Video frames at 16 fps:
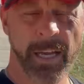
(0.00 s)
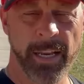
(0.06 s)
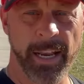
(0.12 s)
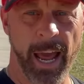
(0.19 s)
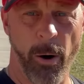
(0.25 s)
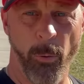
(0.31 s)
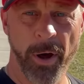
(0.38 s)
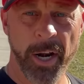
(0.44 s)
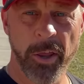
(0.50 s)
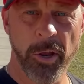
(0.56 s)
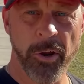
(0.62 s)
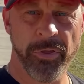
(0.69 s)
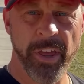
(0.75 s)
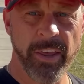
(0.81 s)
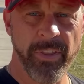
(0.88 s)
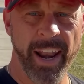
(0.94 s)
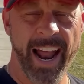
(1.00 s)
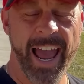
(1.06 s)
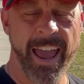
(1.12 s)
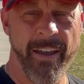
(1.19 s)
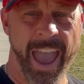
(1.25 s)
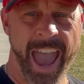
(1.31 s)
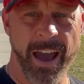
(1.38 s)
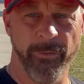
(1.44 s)
Now, one other thing that I
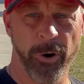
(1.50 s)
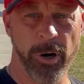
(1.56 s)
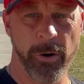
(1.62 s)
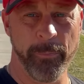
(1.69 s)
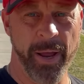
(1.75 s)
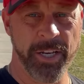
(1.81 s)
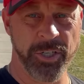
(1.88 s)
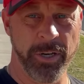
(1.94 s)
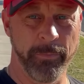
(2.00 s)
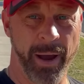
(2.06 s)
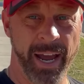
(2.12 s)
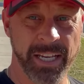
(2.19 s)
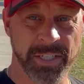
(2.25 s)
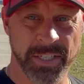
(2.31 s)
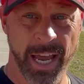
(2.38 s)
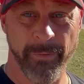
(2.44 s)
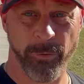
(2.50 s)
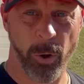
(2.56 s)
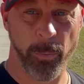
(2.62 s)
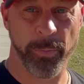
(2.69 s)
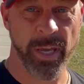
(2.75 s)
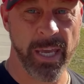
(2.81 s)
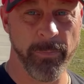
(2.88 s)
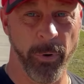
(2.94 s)
have heard mentioned by several
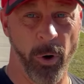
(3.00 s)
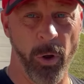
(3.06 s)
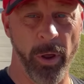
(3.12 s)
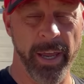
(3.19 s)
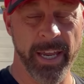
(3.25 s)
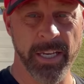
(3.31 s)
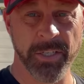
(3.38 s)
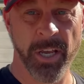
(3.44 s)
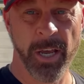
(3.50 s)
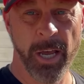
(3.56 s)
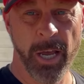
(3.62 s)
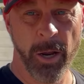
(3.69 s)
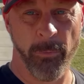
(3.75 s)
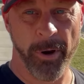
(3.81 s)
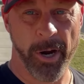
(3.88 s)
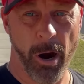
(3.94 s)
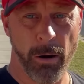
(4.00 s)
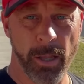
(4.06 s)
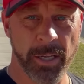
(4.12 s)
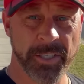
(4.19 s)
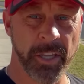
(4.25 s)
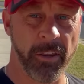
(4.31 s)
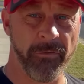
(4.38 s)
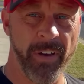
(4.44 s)
people is,
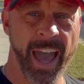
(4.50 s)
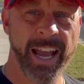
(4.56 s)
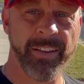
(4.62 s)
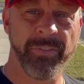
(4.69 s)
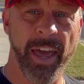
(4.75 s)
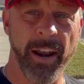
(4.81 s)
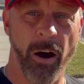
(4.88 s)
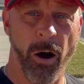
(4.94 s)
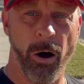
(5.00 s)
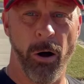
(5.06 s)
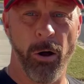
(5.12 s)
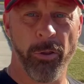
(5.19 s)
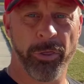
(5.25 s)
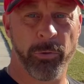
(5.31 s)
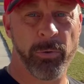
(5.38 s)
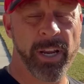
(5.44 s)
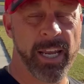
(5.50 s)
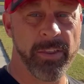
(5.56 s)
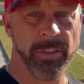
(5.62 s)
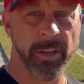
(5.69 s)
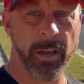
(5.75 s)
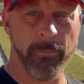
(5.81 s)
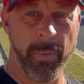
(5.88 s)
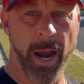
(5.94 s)
regardless of the fact that all three,
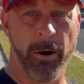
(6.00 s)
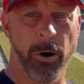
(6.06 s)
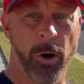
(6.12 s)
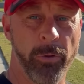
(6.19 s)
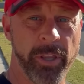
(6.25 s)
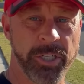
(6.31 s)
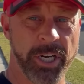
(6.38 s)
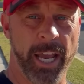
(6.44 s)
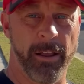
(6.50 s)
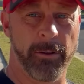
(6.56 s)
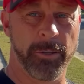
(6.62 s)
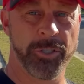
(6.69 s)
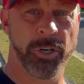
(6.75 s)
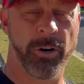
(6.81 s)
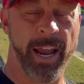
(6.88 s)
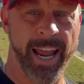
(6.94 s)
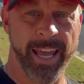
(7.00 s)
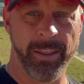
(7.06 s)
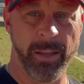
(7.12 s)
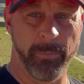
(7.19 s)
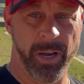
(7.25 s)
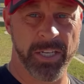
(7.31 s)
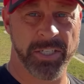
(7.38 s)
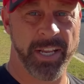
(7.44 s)
the Camaro, the Challenger, and the
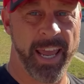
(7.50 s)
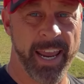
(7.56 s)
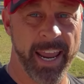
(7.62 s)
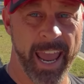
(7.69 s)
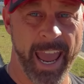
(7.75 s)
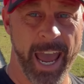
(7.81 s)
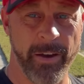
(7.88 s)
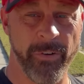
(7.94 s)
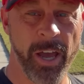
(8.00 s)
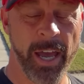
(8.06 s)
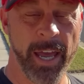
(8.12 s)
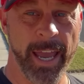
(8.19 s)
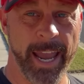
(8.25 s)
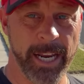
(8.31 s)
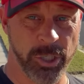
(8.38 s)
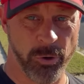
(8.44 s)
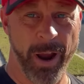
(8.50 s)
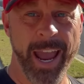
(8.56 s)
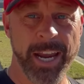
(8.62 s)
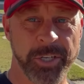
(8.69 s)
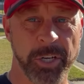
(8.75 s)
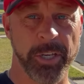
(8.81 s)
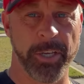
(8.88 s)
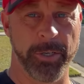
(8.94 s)
Mustang, have a
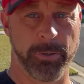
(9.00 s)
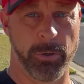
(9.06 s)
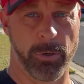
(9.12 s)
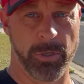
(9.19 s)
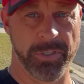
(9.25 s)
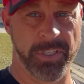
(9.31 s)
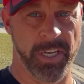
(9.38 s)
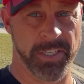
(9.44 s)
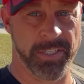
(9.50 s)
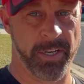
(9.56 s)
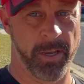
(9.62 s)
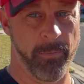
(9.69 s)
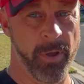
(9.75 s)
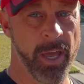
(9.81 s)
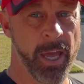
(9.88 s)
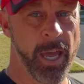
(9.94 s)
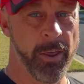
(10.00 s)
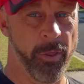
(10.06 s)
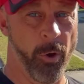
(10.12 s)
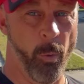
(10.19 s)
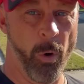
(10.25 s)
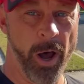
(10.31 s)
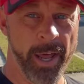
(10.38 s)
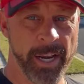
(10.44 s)
traction control system, the
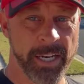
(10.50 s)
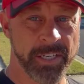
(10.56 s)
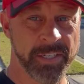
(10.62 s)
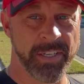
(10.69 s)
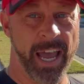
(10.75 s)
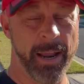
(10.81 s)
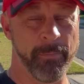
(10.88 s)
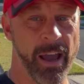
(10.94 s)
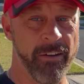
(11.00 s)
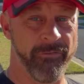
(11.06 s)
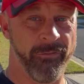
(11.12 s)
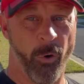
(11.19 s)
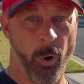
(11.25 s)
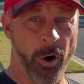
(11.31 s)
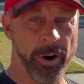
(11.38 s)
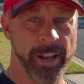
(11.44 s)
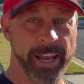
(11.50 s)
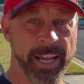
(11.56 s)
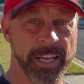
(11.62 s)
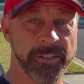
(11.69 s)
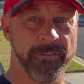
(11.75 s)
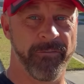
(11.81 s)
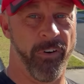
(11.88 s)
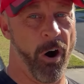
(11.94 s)
one designed by Ford
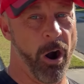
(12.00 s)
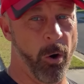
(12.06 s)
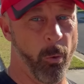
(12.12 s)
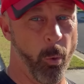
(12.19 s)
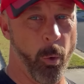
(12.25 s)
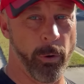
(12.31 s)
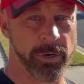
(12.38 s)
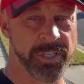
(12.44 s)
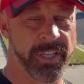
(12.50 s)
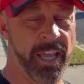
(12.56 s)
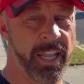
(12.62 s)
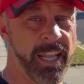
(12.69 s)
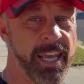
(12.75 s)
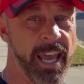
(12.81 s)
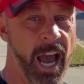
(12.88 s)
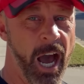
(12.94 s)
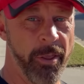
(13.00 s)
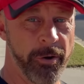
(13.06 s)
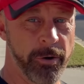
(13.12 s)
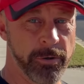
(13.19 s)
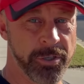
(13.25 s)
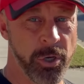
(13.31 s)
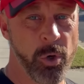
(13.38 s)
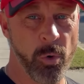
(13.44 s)
is far worse than the
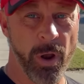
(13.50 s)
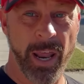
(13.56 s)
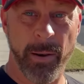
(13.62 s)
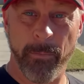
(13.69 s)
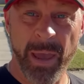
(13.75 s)
other two. And